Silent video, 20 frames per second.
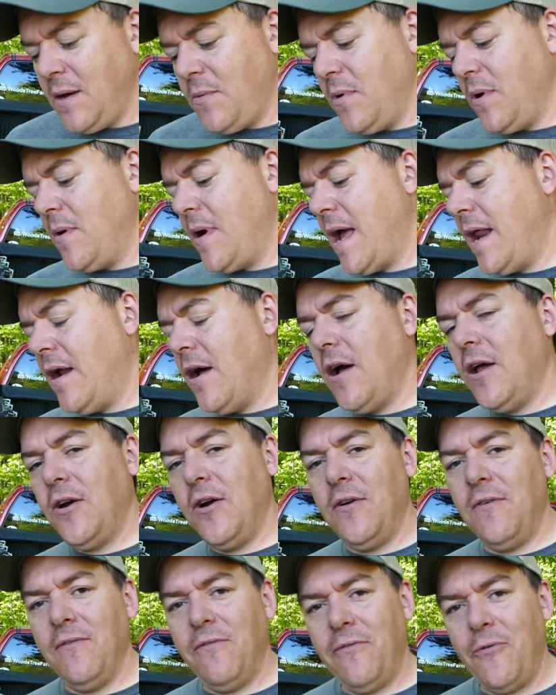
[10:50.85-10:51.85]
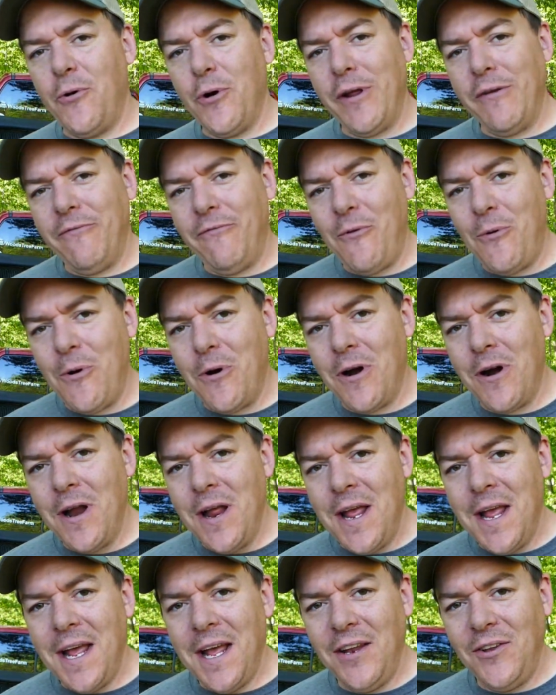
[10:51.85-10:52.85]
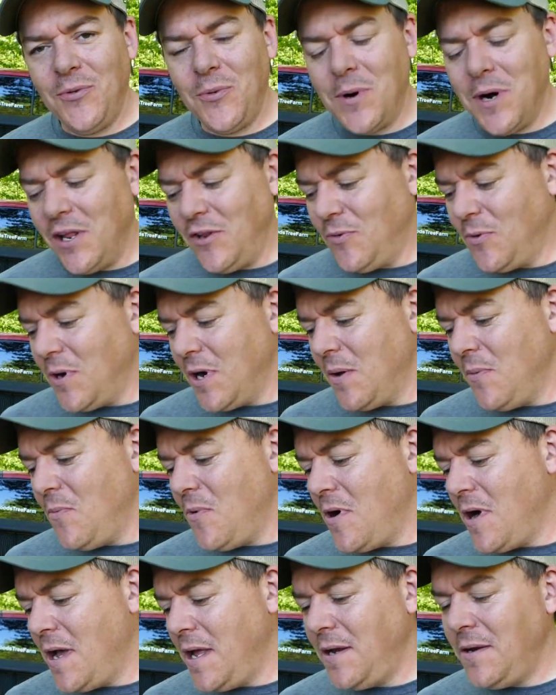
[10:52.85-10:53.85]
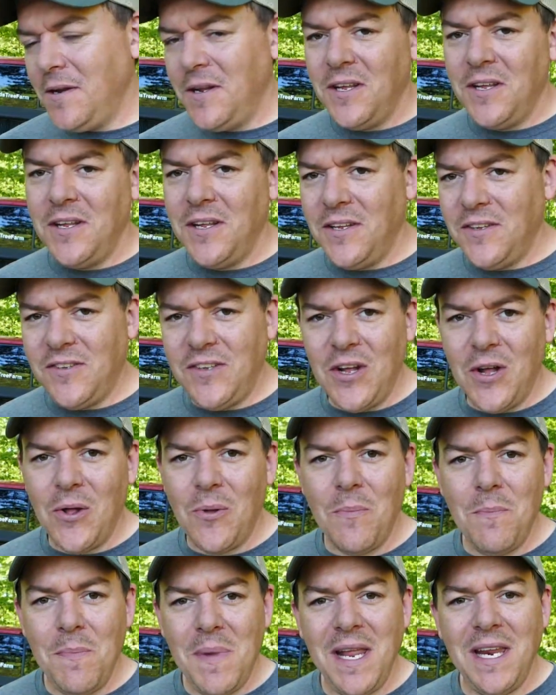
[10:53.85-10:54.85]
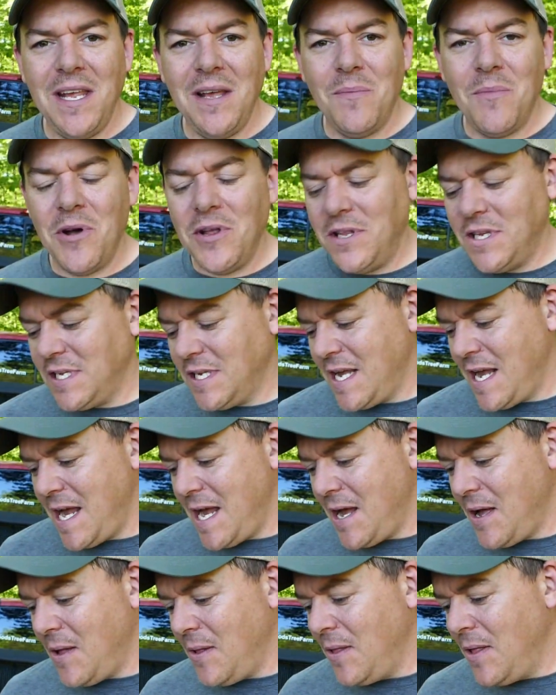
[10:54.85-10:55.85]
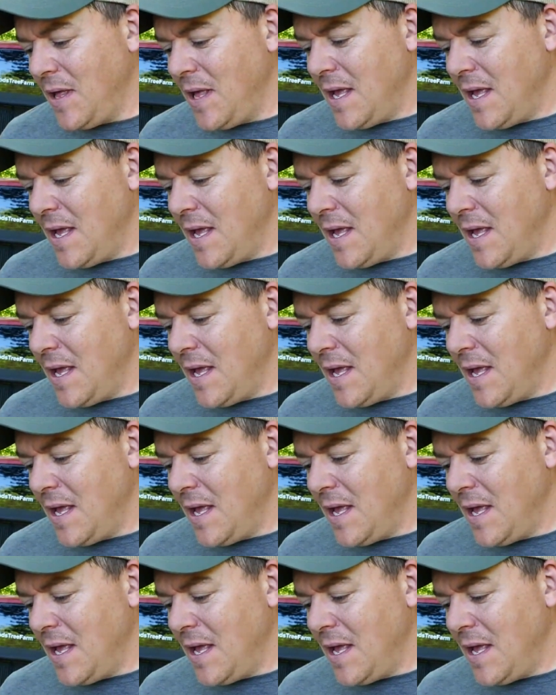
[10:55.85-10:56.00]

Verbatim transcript: and we were at one hundred forty-four in twenty twenty-one. Still medium on the scale.